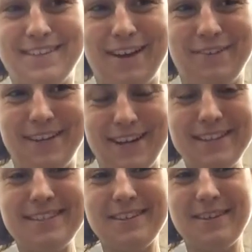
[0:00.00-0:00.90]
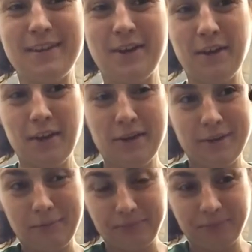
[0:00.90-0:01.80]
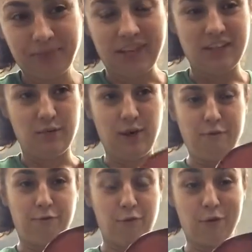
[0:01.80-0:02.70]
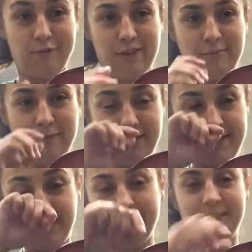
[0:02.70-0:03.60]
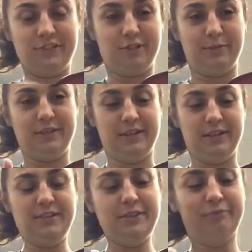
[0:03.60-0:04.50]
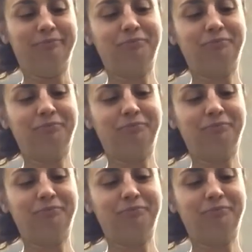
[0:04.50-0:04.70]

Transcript: sound, yes? And you have 4 of them, every single instrument does.